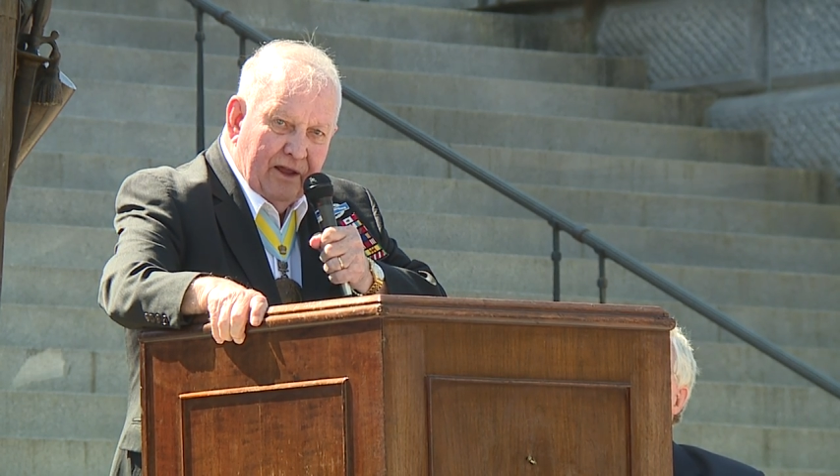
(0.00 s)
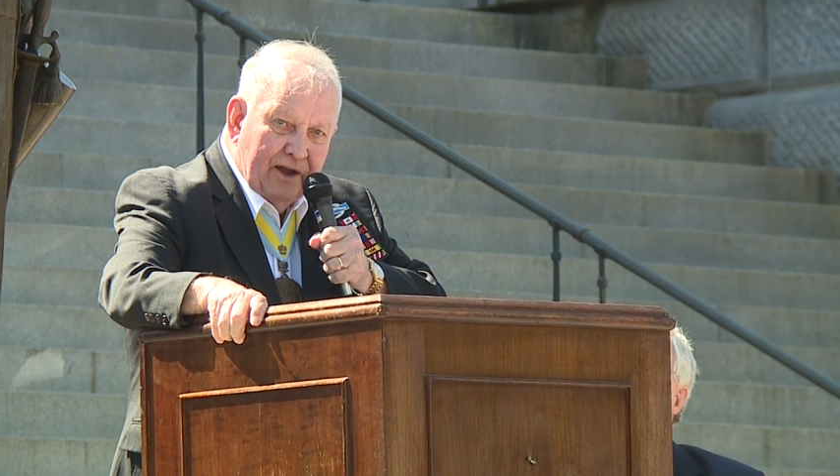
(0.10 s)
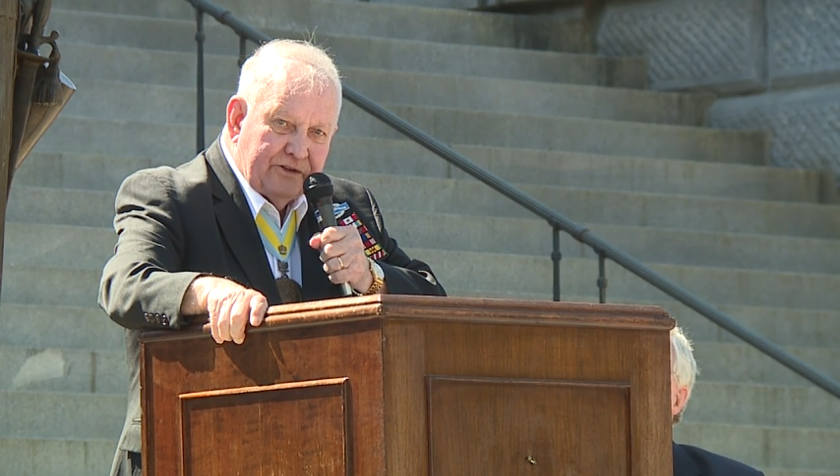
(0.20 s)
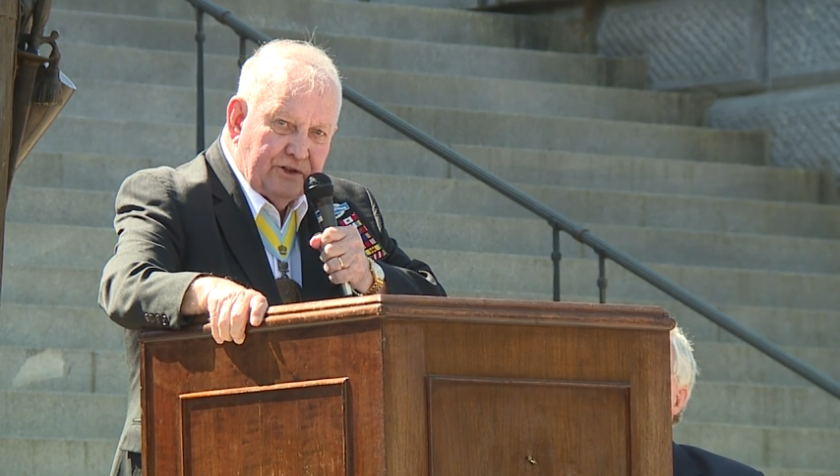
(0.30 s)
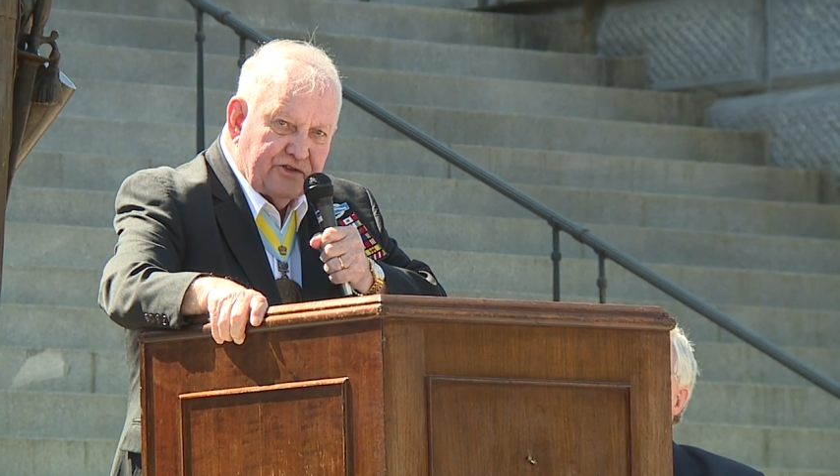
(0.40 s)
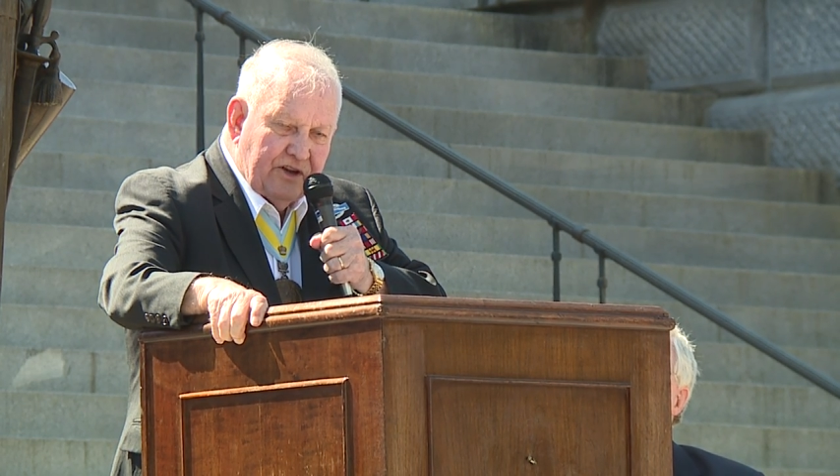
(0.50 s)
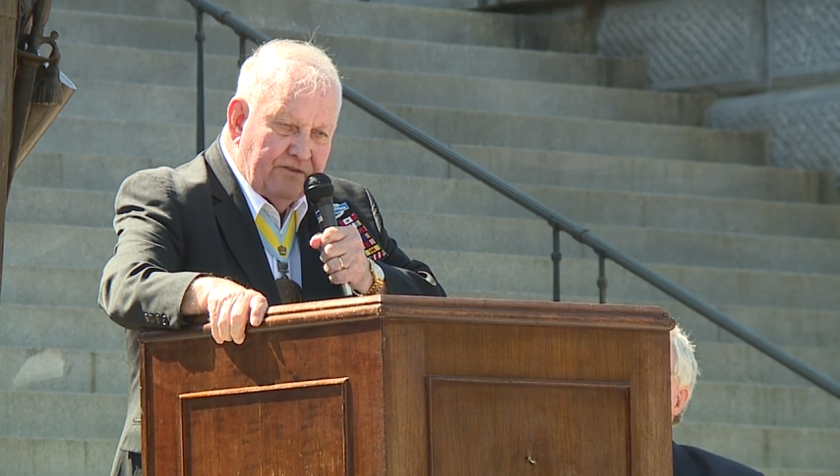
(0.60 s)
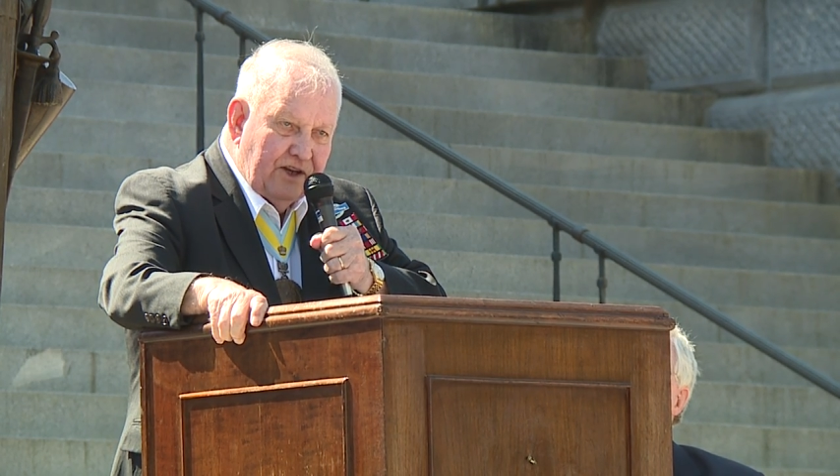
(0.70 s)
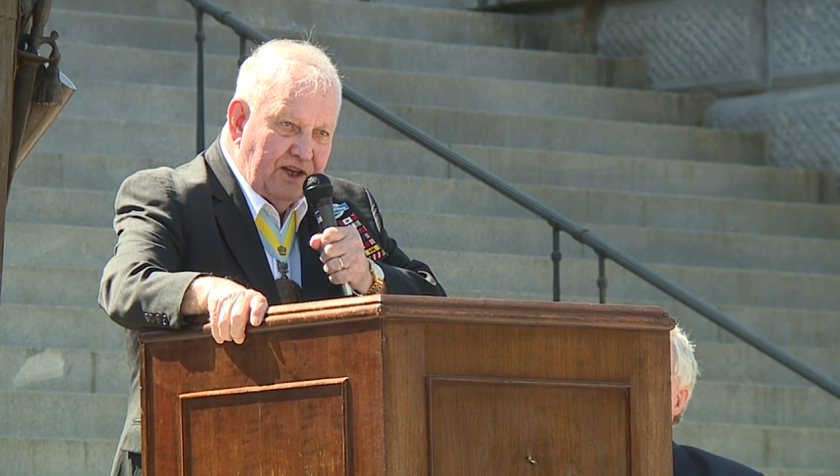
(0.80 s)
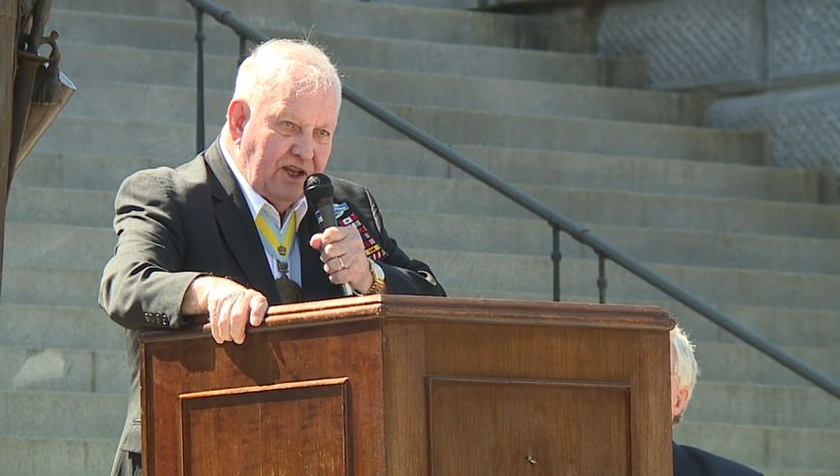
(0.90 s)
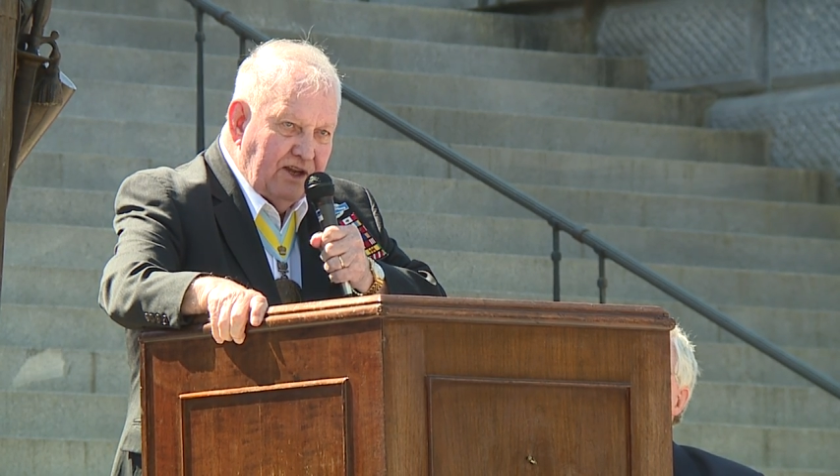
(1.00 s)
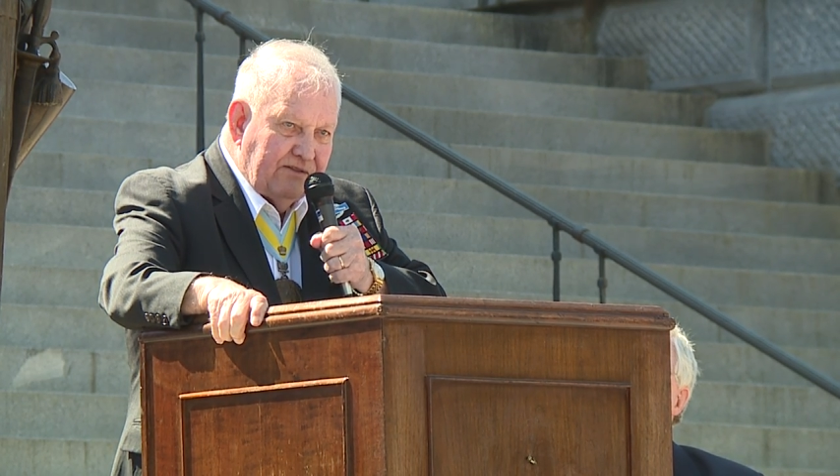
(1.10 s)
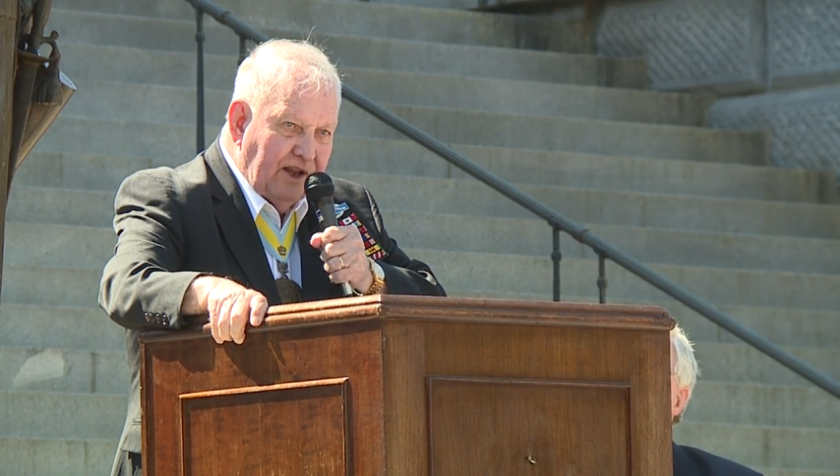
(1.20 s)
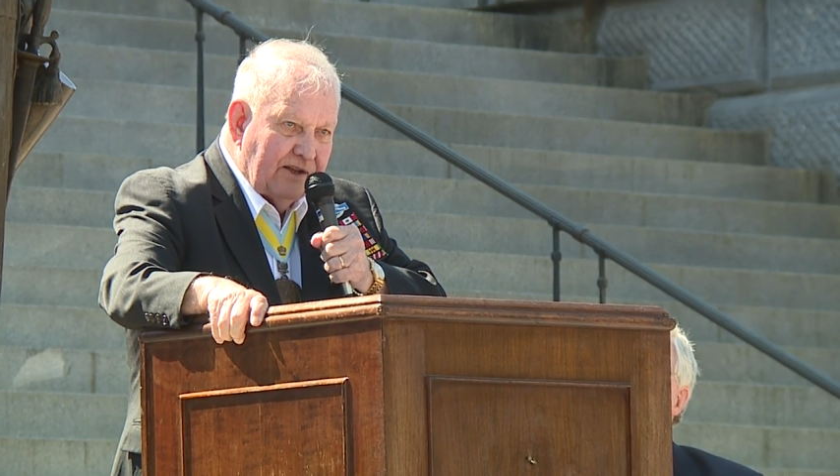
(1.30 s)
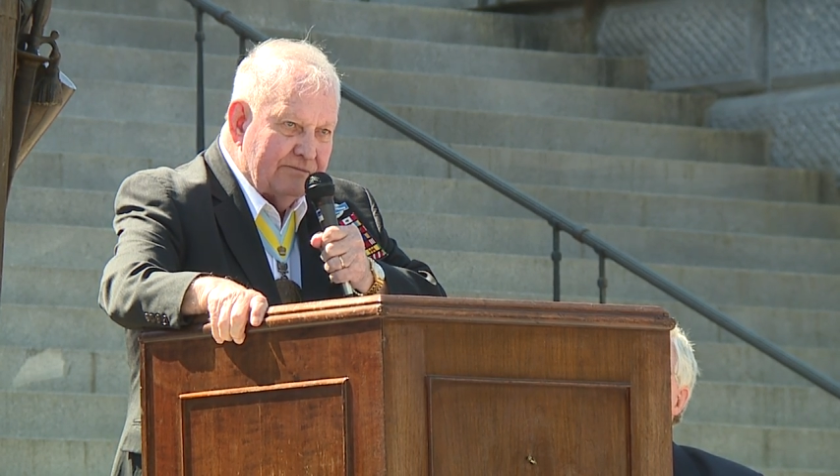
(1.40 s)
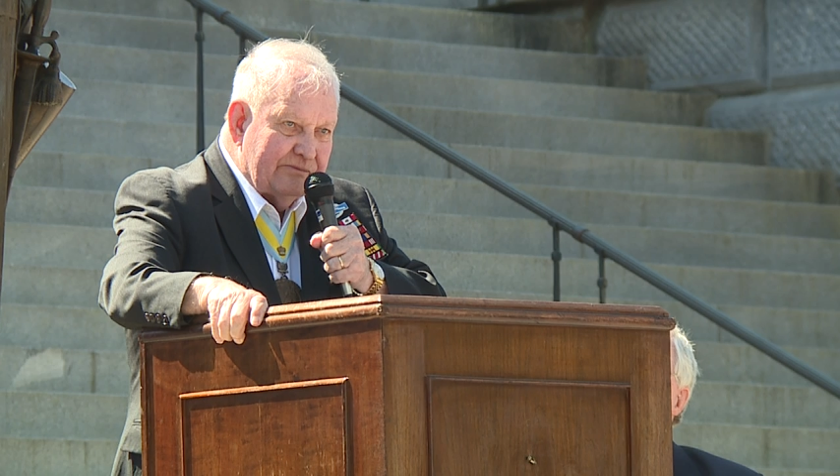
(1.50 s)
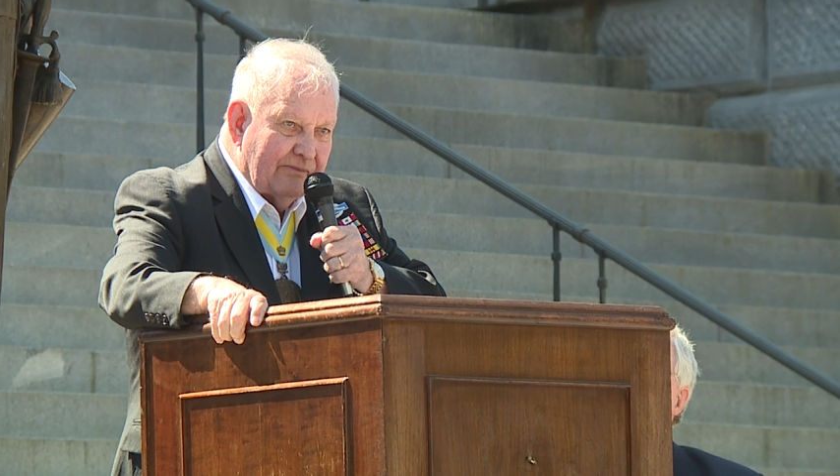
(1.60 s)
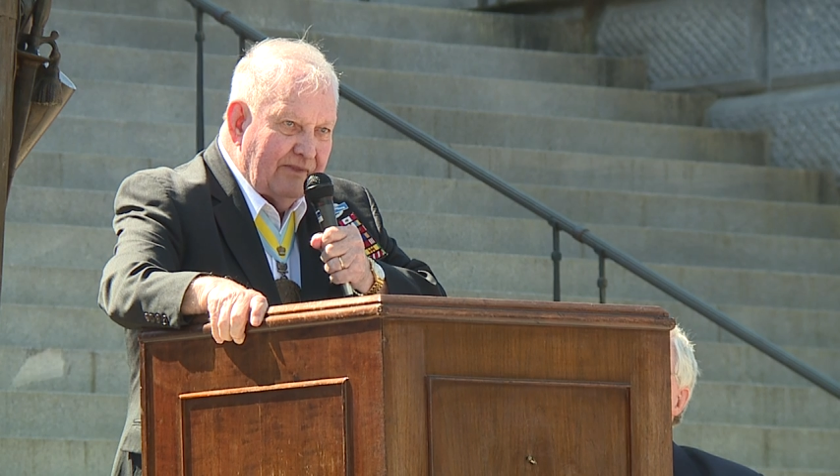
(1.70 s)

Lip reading: until 7 in the evening,